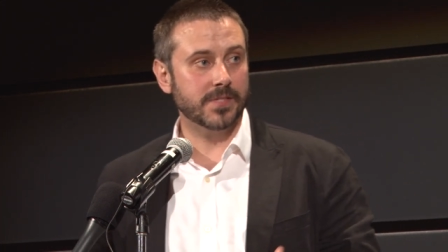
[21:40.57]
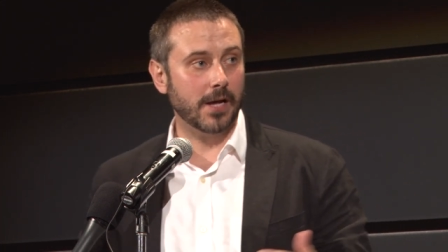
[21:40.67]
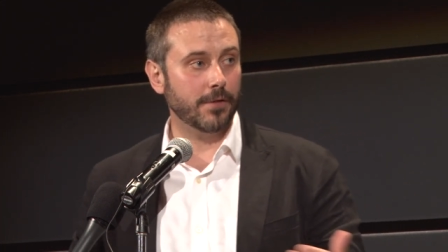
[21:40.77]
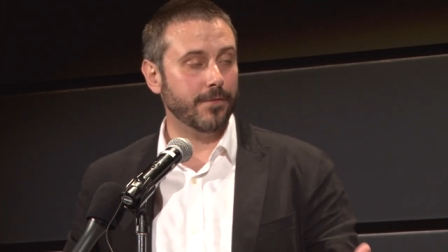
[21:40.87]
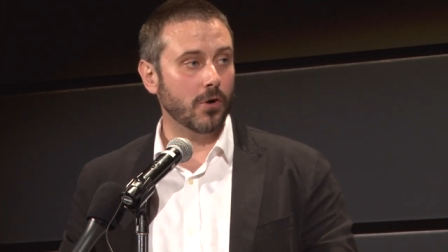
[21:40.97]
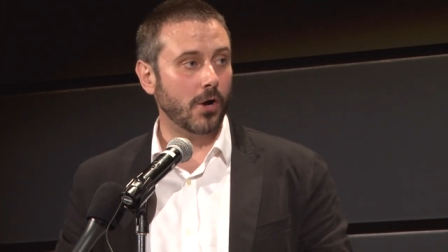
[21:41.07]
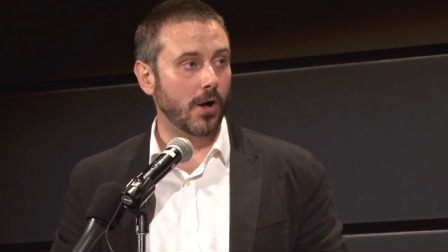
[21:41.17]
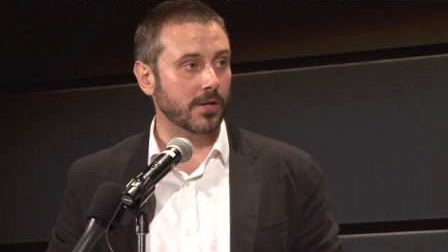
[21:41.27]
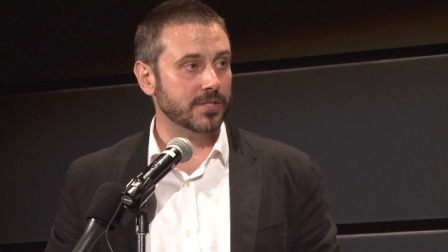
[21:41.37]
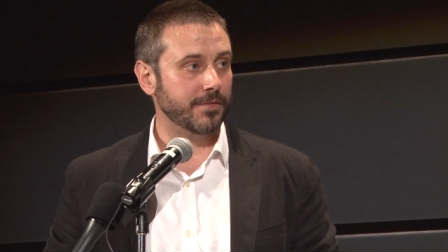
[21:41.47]
telephone
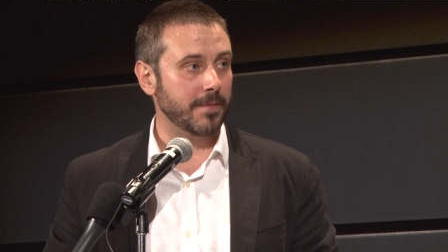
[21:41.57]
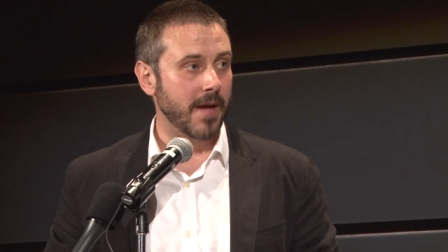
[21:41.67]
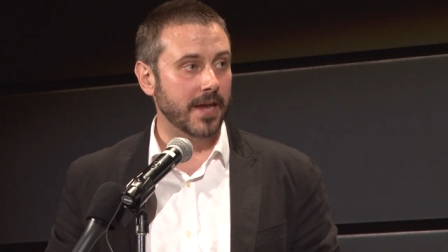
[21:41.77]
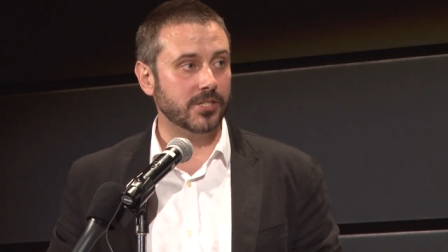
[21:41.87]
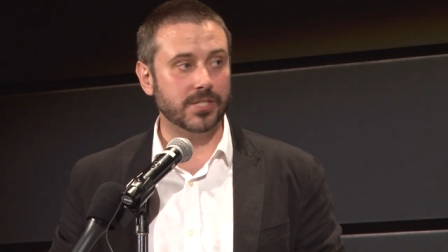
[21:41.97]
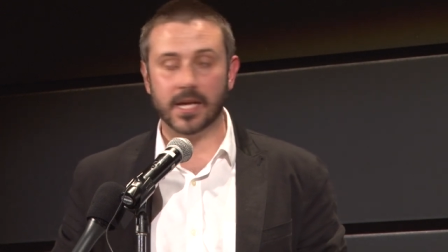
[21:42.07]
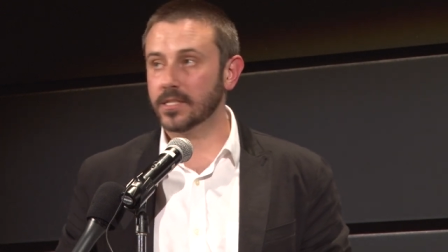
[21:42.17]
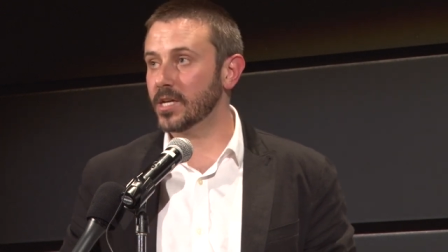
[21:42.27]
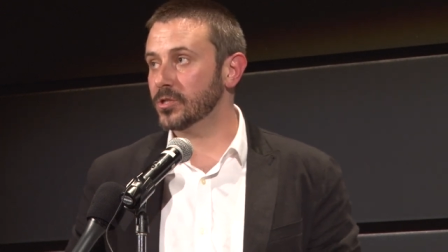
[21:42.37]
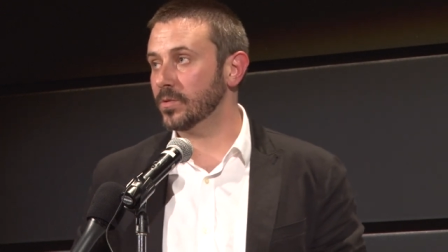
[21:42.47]
calls if he managed to get
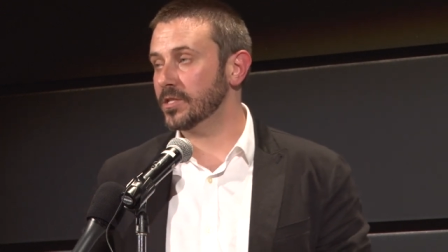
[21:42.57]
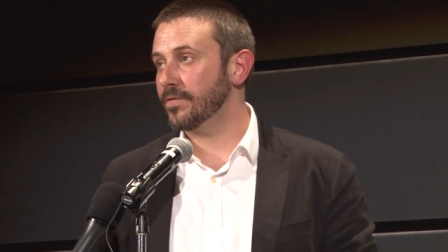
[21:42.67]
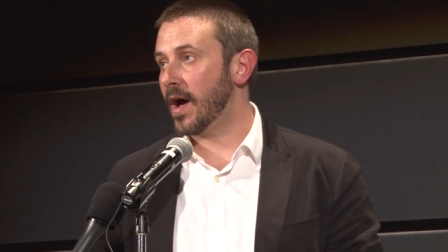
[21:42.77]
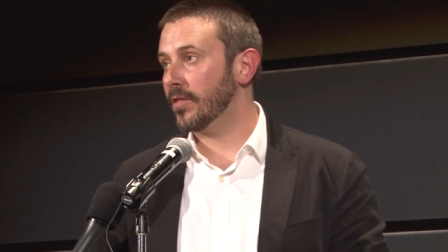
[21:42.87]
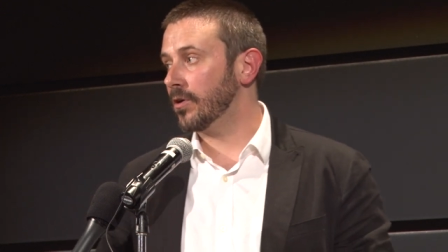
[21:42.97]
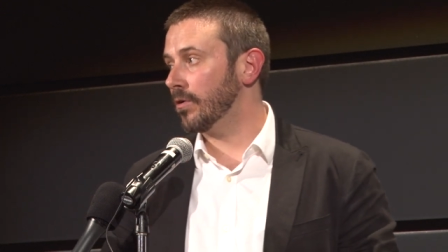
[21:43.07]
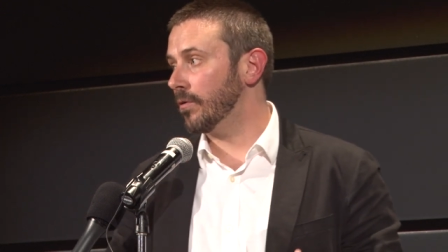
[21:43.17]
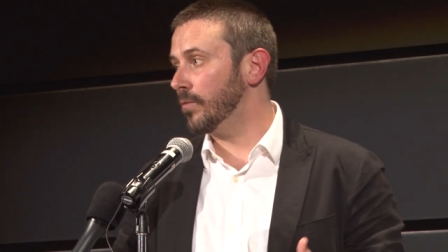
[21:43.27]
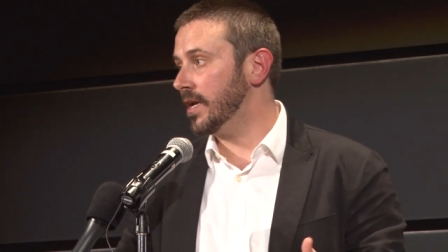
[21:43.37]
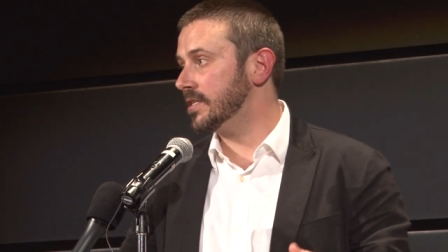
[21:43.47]
in touch with his father
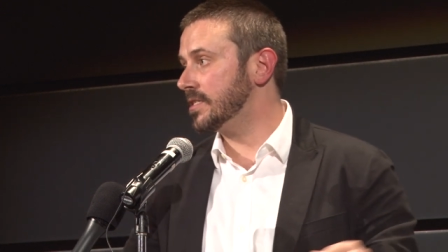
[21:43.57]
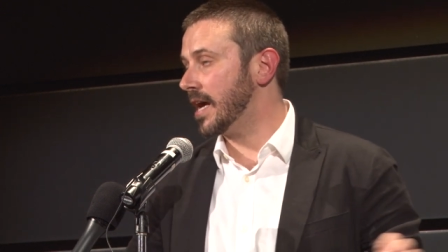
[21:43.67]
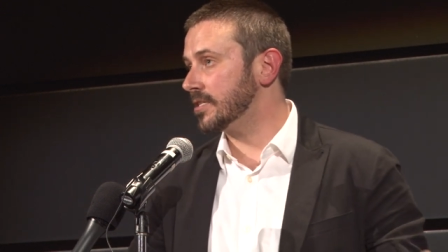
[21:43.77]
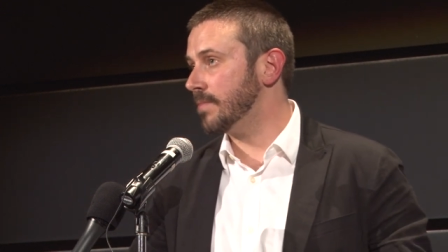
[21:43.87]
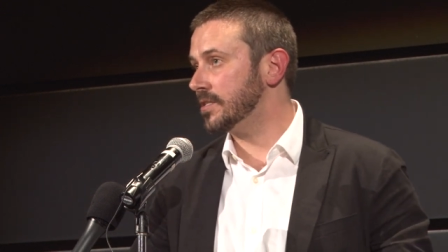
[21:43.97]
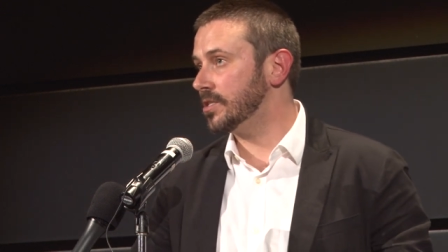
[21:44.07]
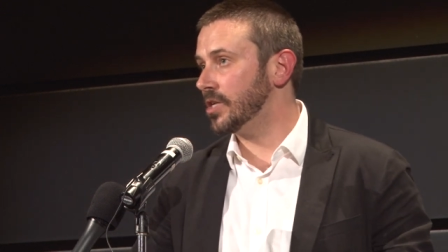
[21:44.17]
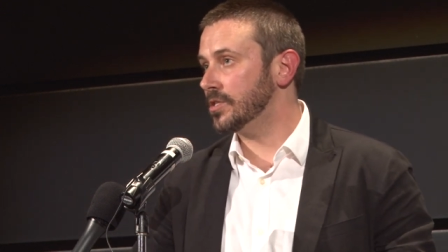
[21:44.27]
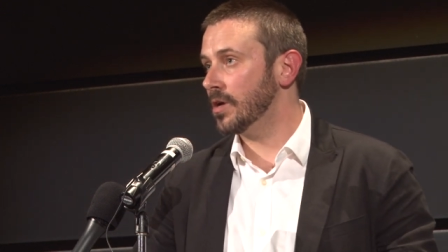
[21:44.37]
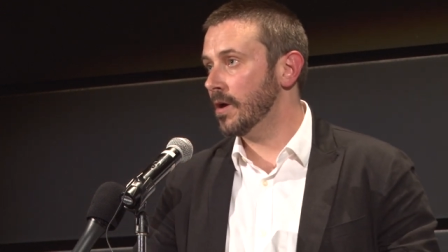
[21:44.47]
or read his text
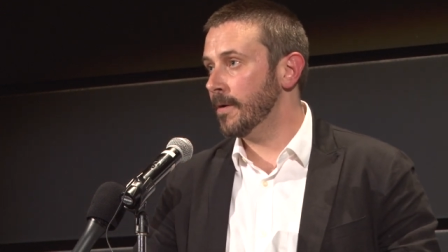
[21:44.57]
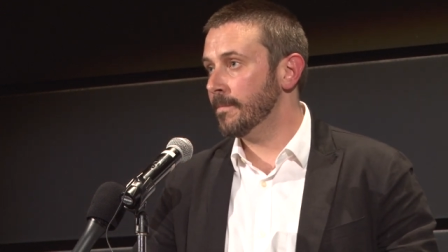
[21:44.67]
messages.